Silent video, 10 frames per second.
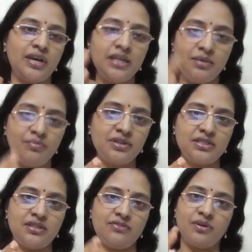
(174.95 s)
any
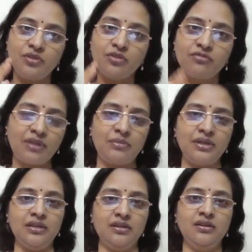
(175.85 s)
person from your
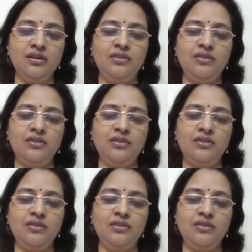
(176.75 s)
family,